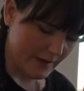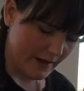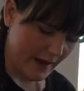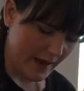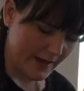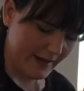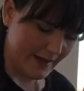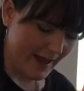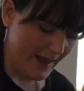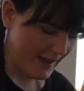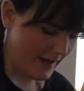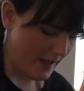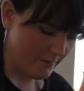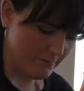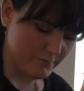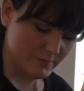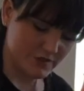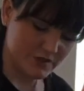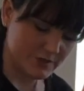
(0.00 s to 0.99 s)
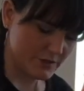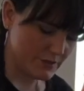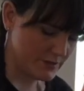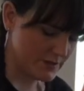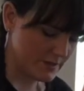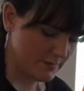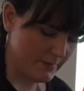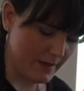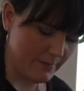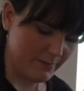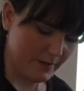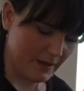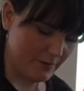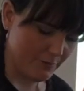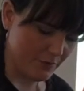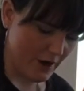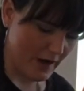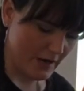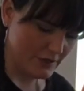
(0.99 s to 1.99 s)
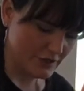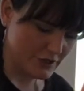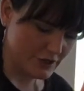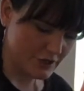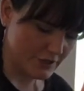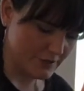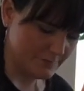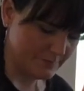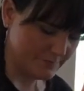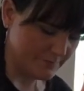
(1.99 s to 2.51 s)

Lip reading: And again, I'm just using my big brush.